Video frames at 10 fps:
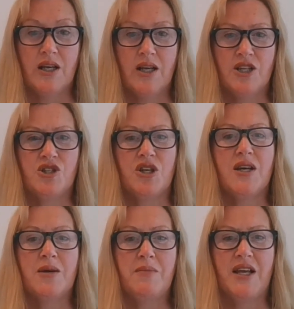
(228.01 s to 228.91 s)
is to
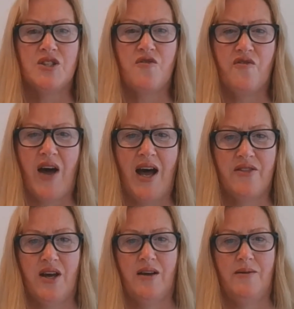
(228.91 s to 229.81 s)
him as
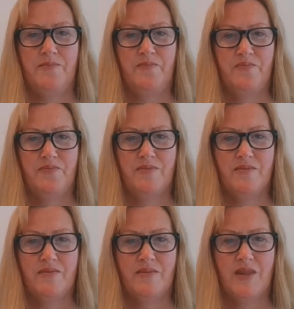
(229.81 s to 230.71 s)
Father.
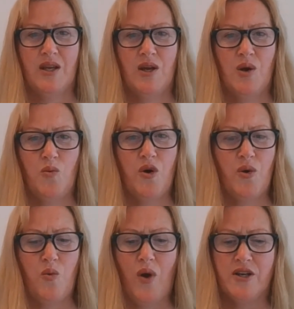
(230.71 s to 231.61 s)
What a
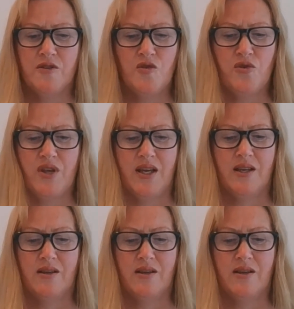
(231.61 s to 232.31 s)
wonderful thing.